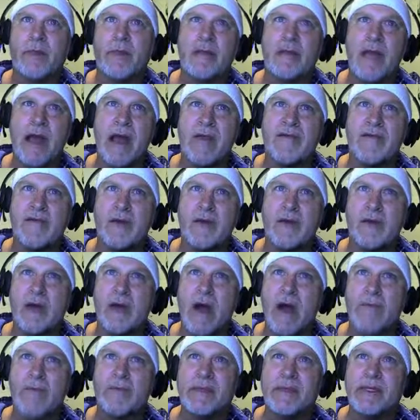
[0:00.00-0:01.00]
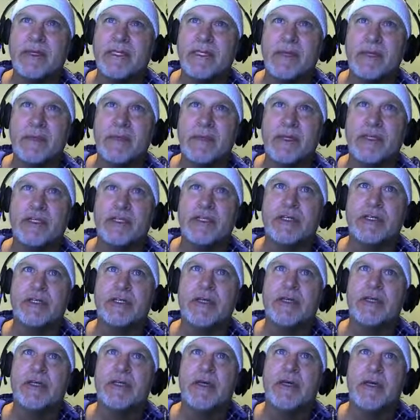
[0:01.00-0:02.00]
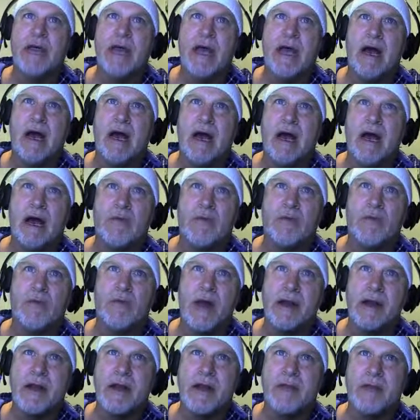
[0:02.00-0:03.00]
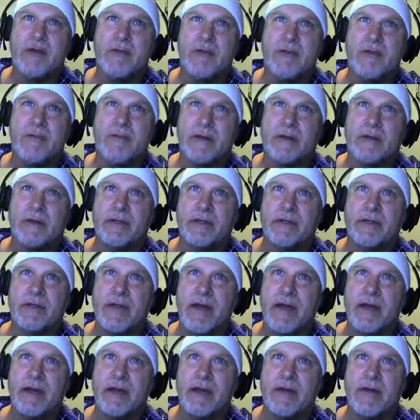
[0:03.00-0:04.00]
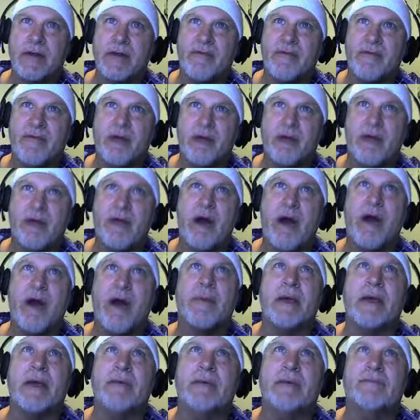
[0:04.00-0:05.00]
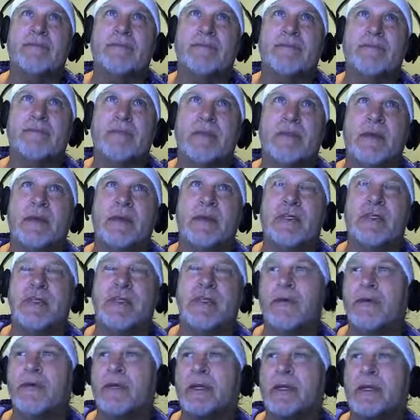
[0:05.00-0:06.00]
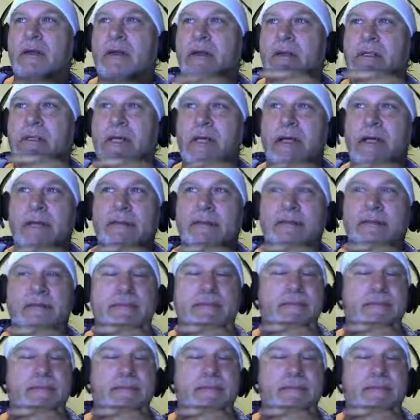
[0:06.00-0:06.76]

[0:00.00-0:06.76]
Now, if you crop this image right under the building right here, if you crop it, let me show you what it looks like.